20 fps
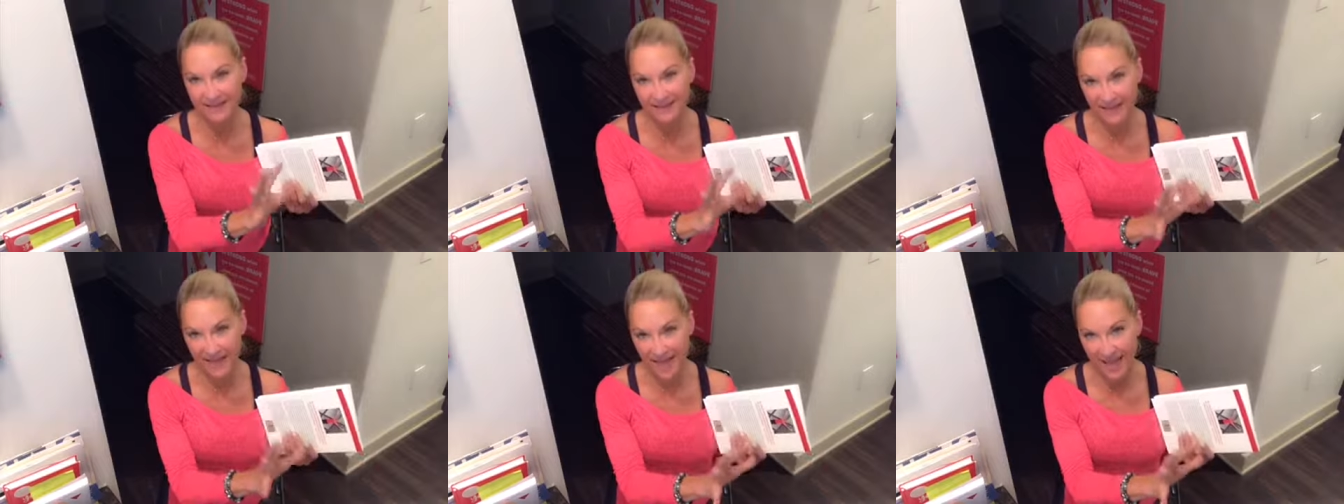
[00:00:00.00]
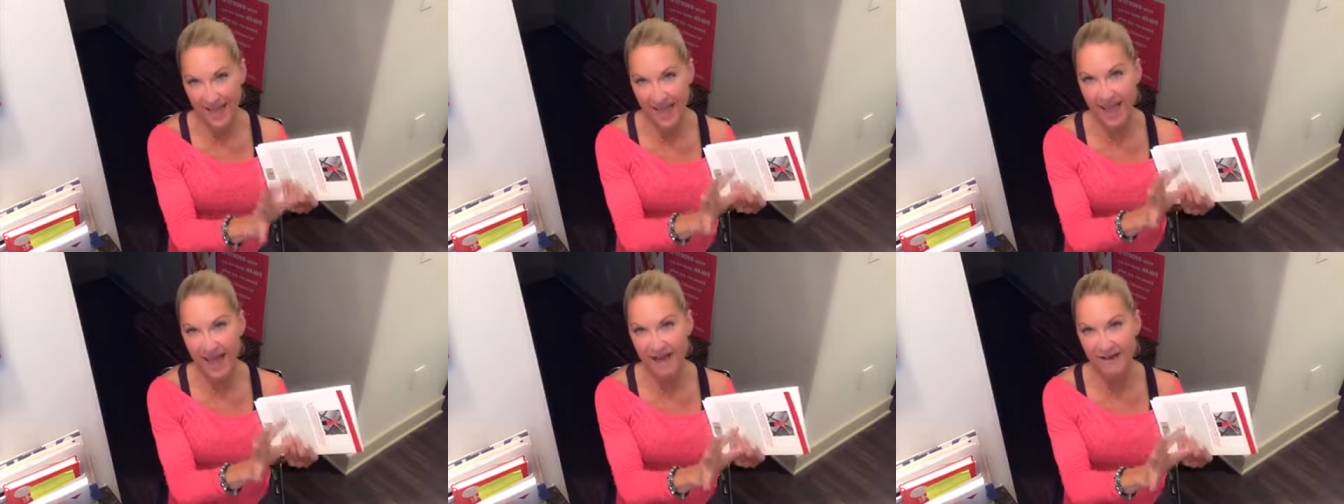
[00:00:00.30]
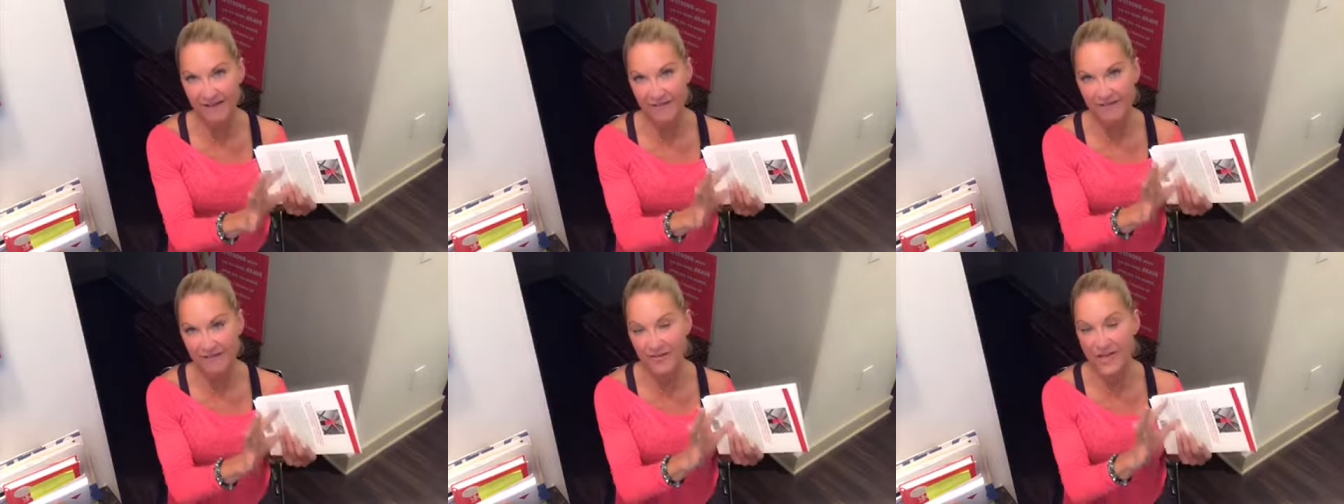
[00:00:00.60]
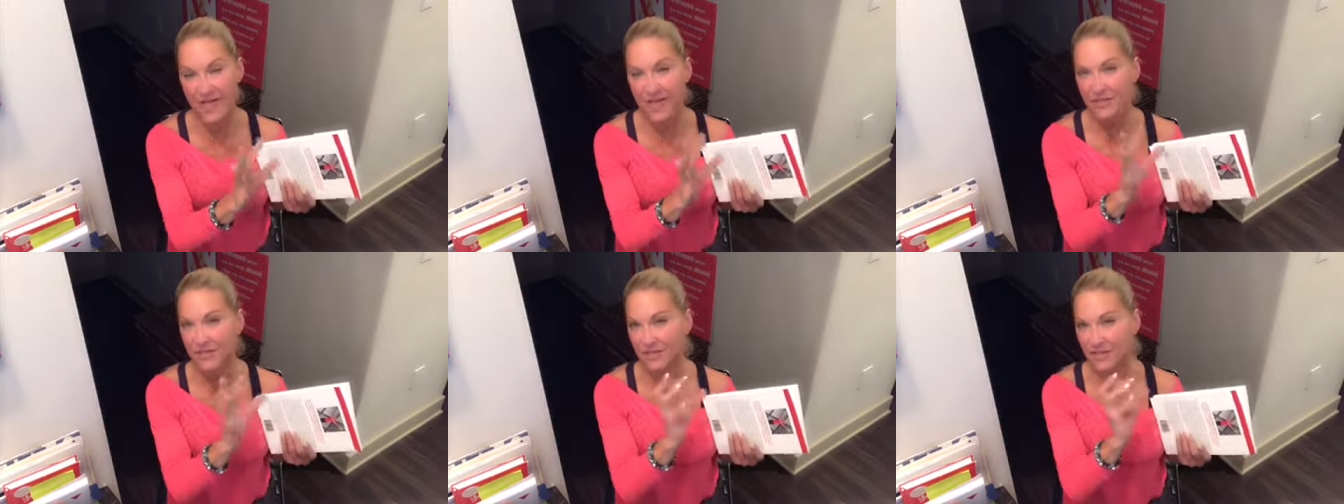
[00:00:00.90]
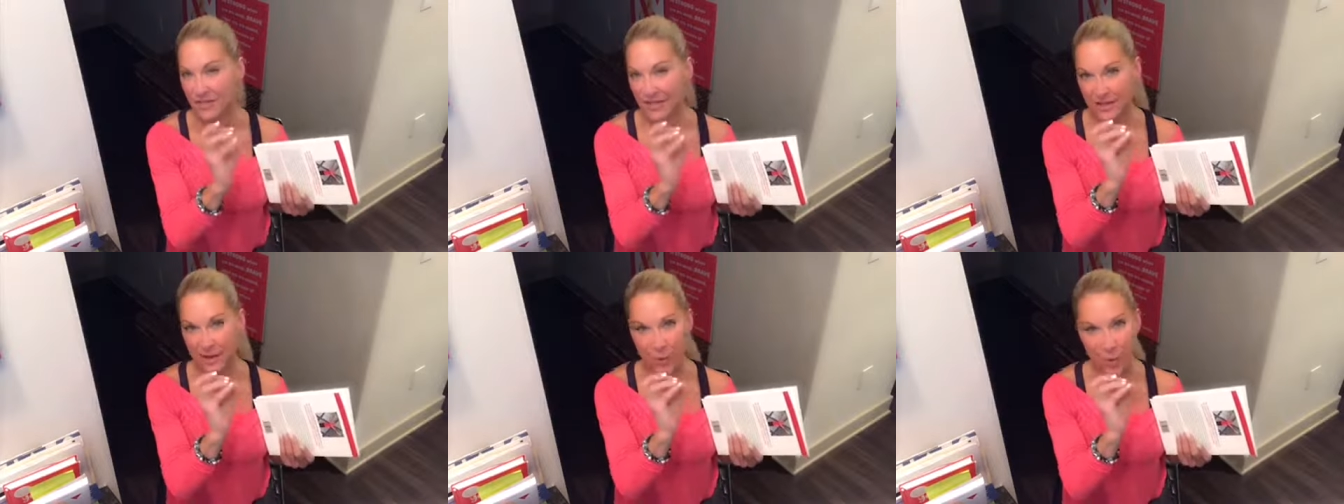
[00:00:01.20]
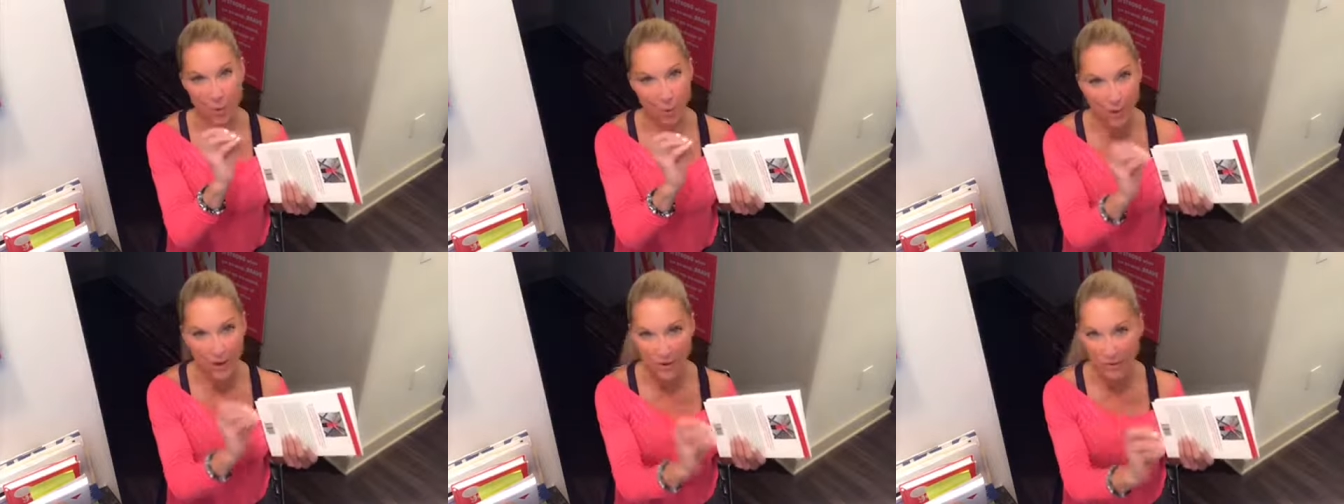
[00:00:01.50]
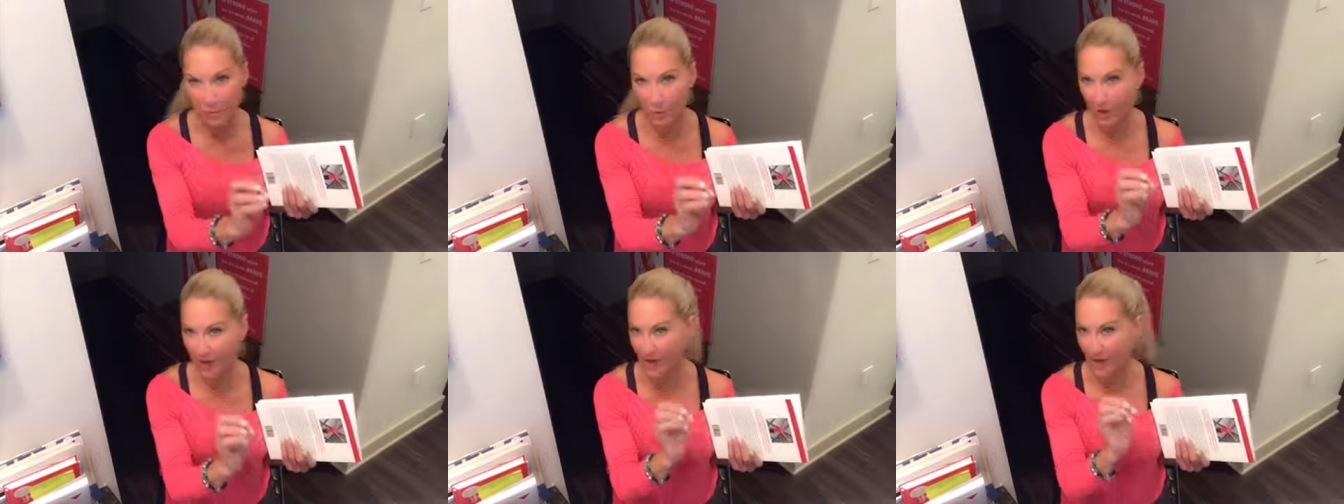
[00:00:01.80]
they have the
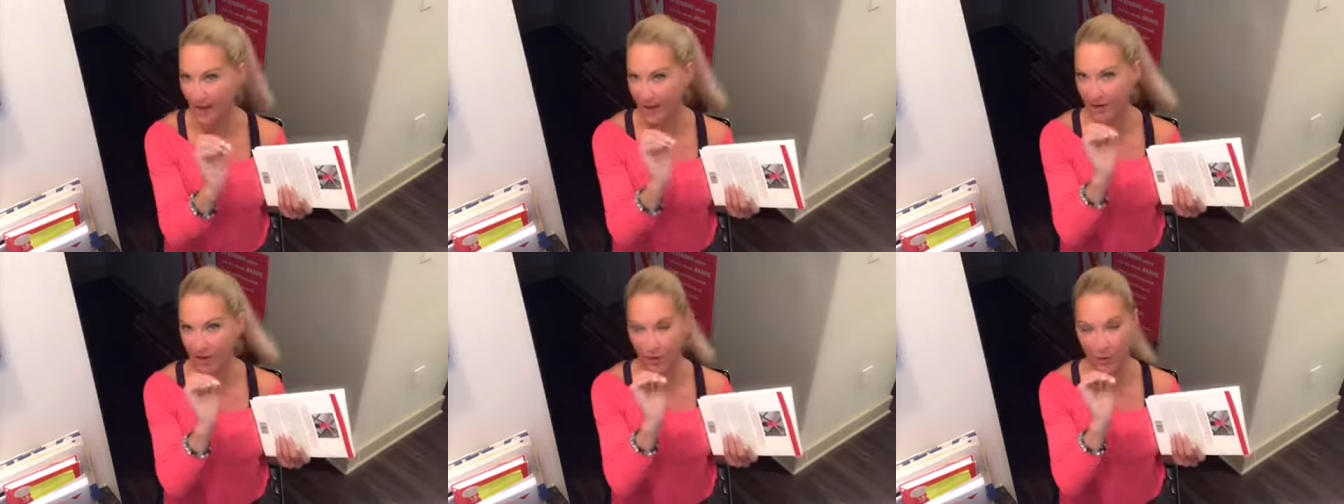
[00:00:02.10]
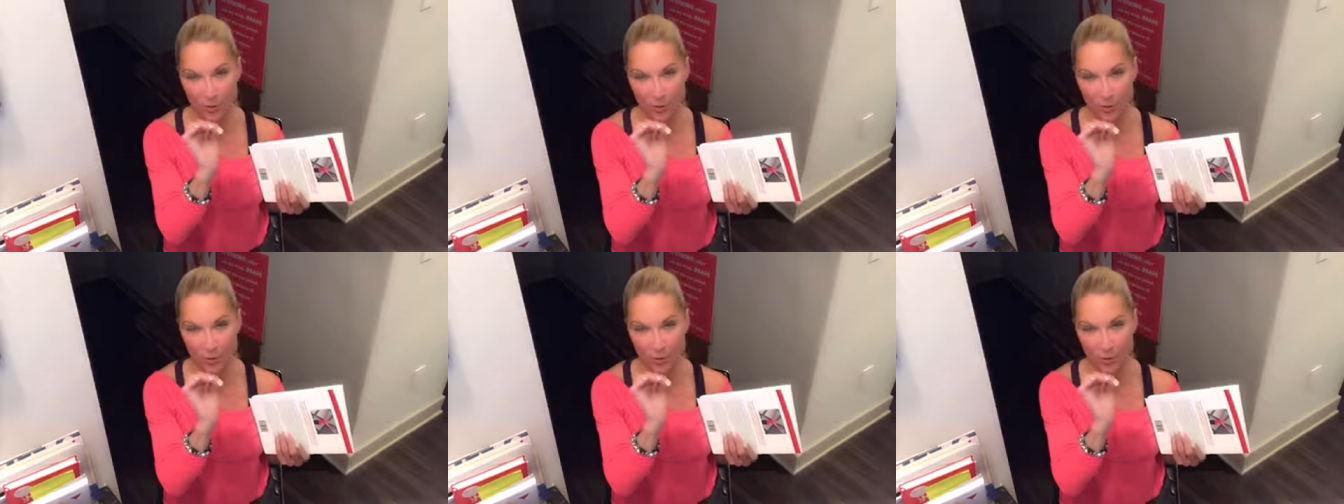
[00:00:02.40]
one workout